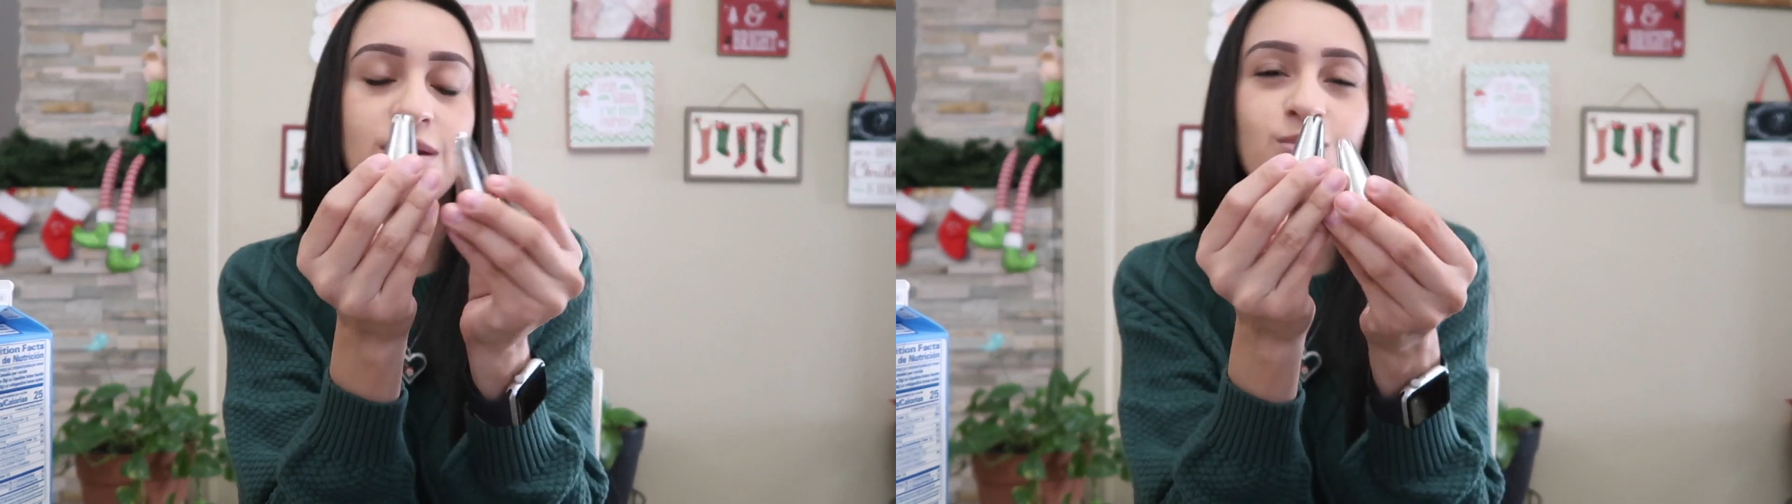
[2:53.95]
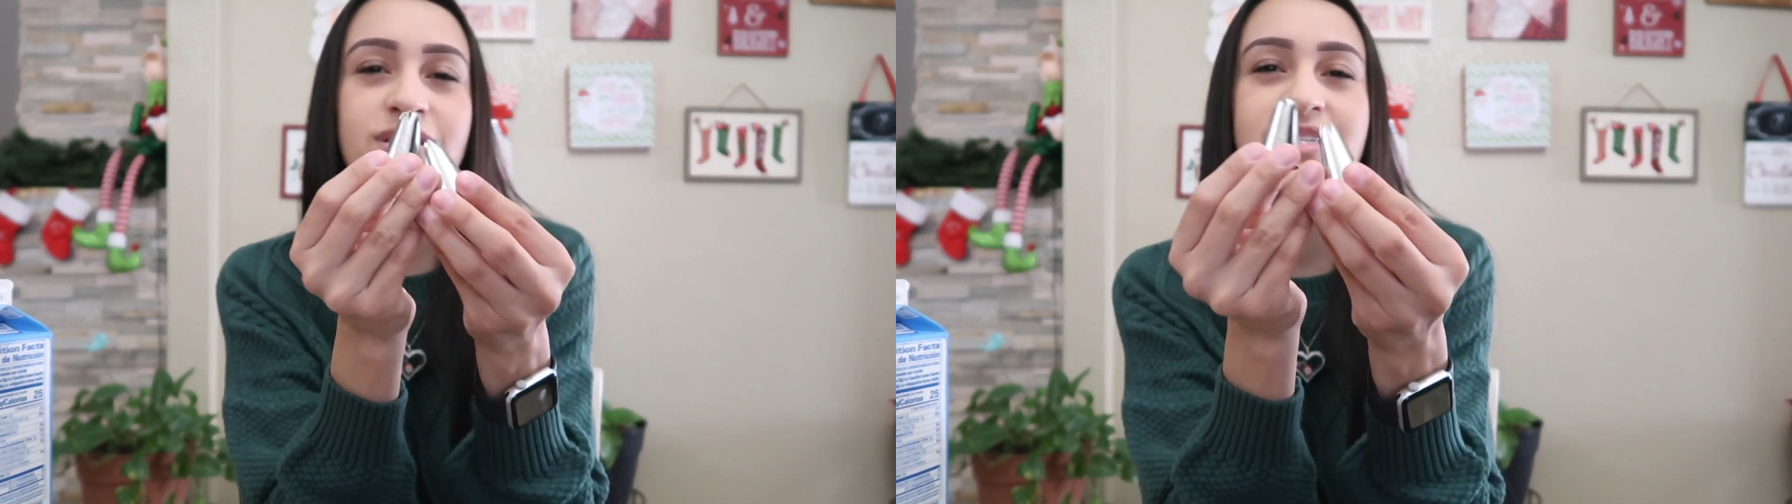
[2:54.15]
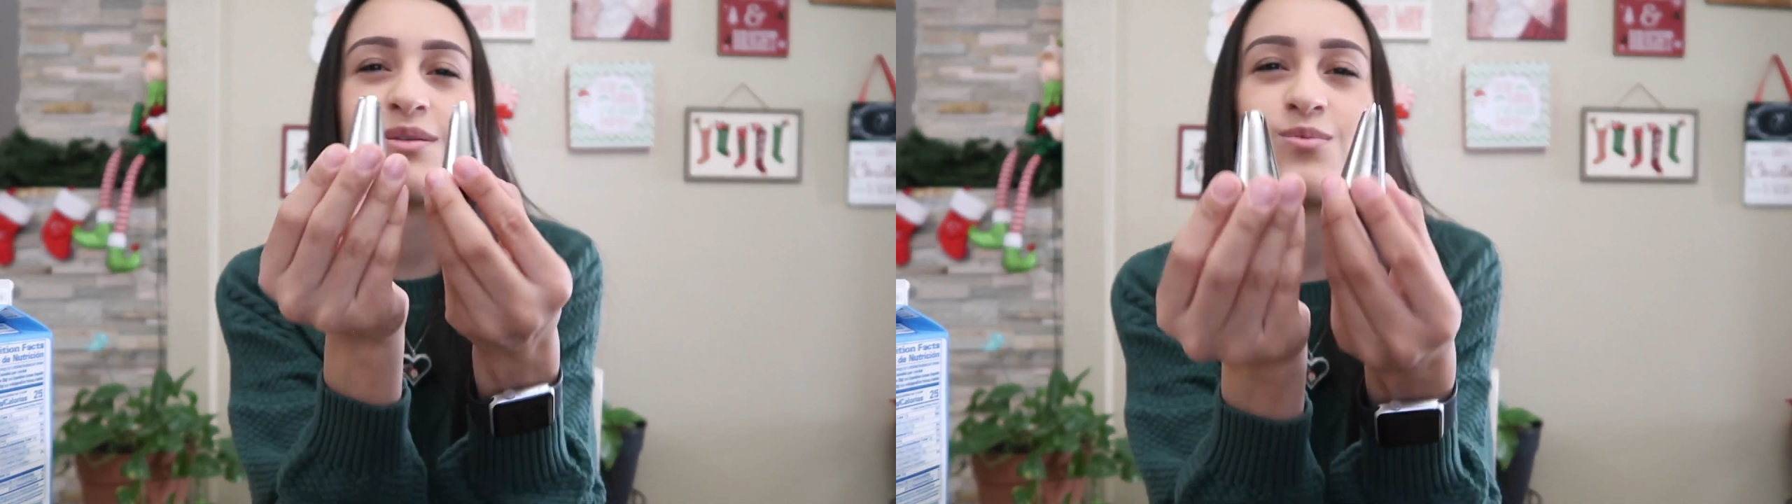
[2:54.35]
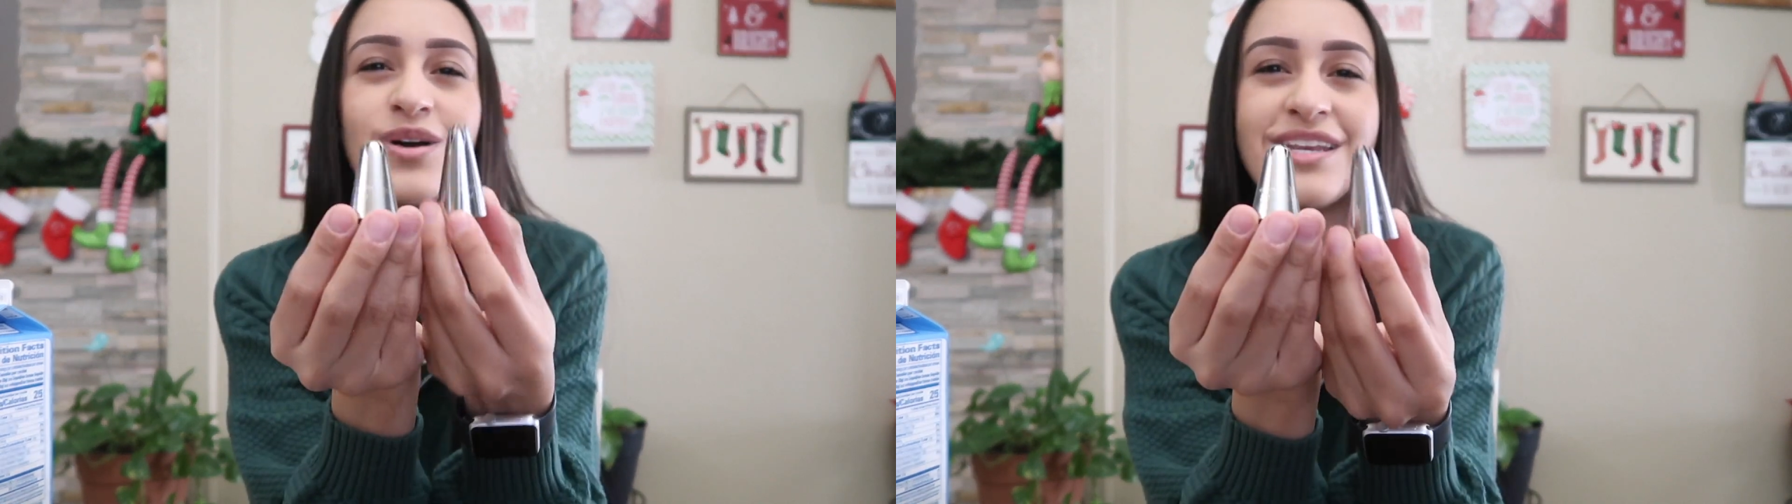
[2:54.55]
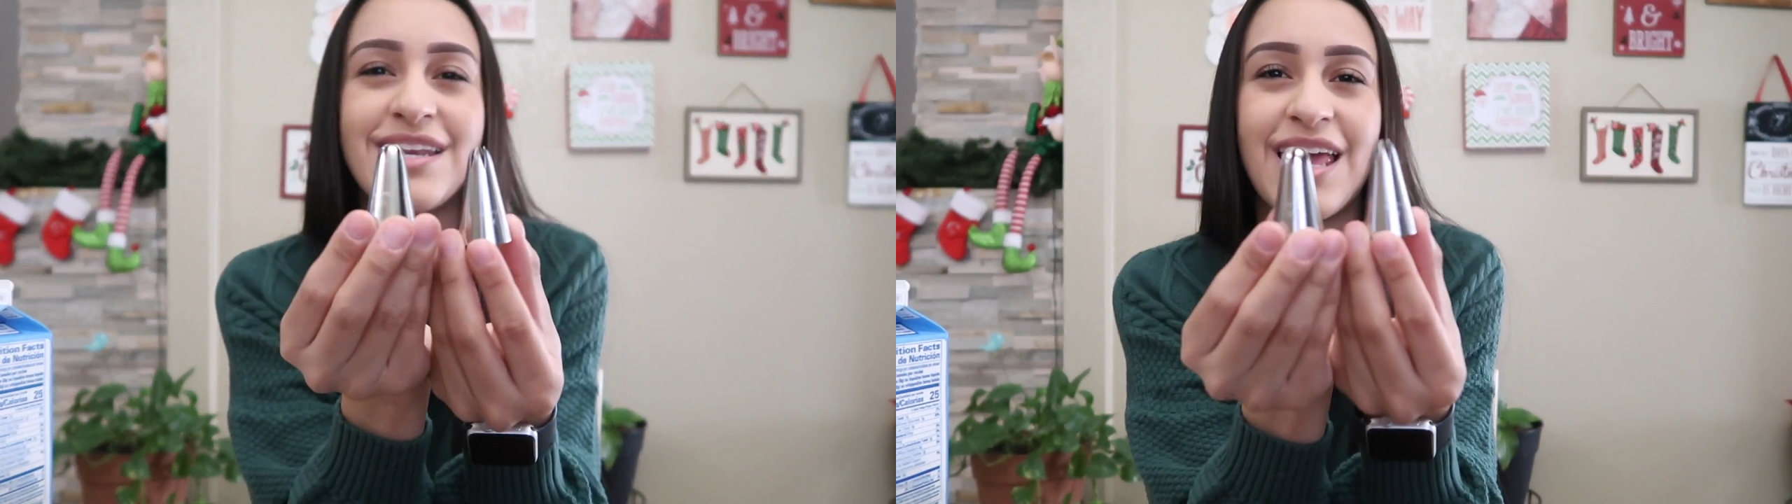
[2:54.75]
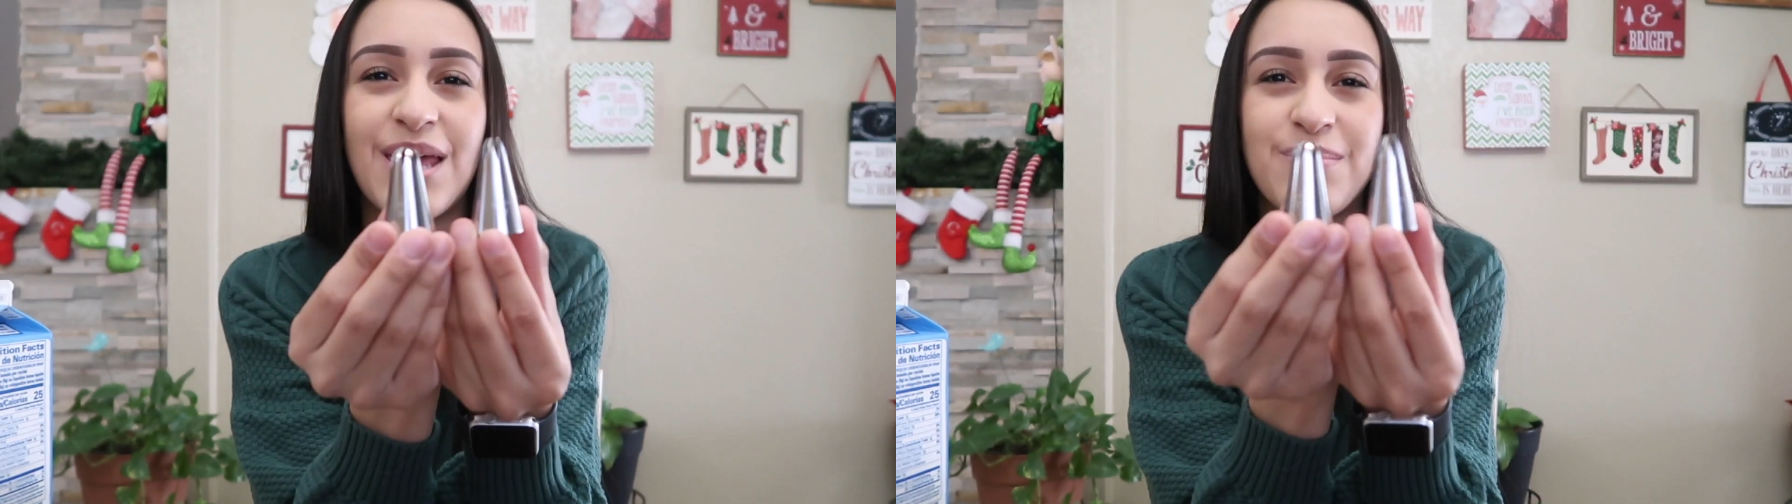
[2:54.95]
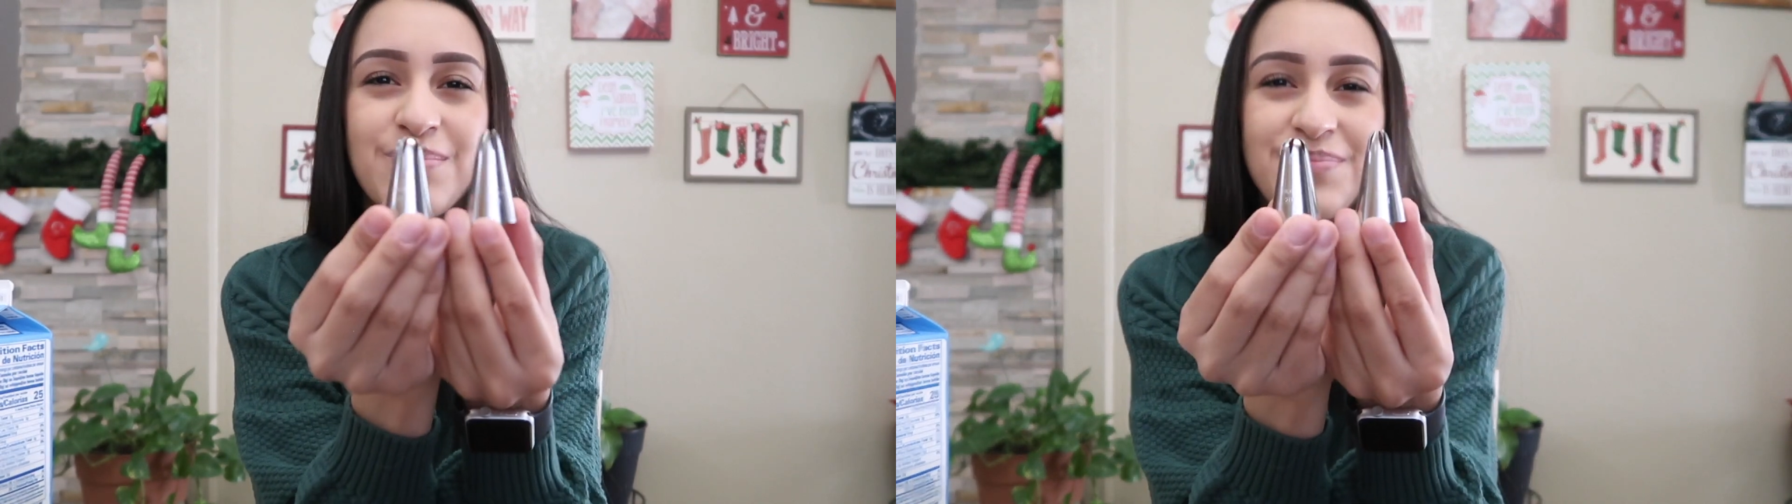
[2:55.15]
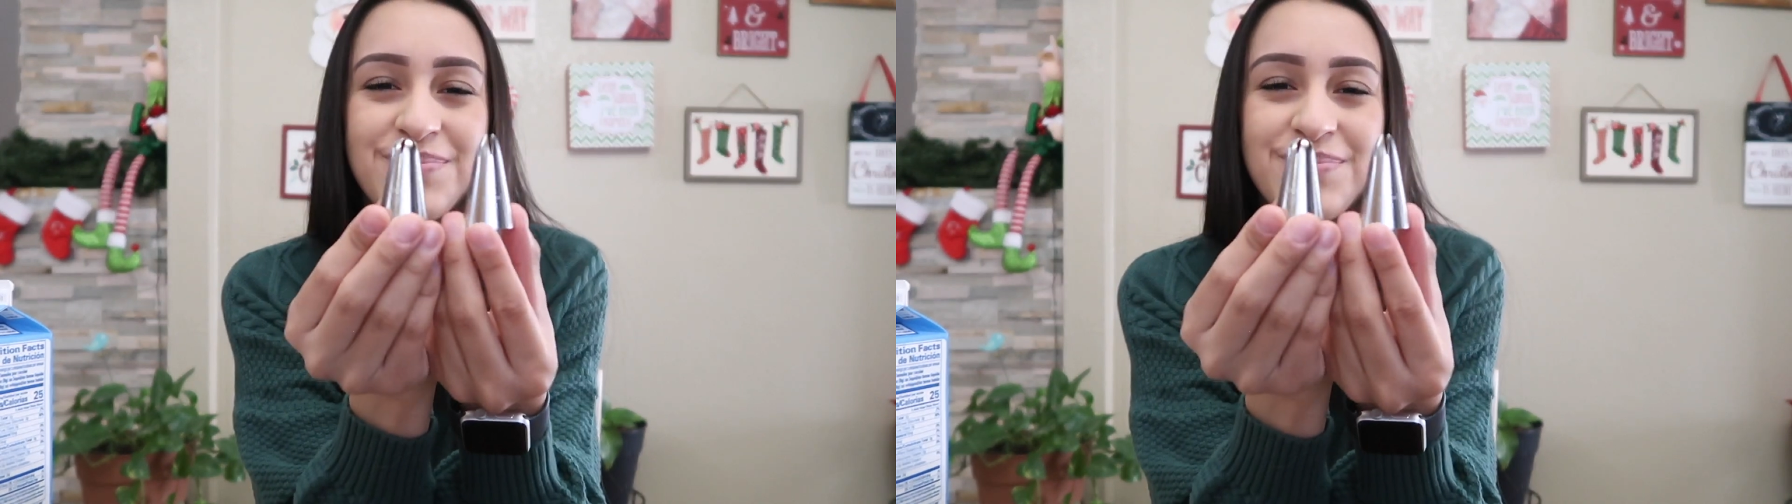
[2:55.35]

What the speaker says: and Wilton 1M.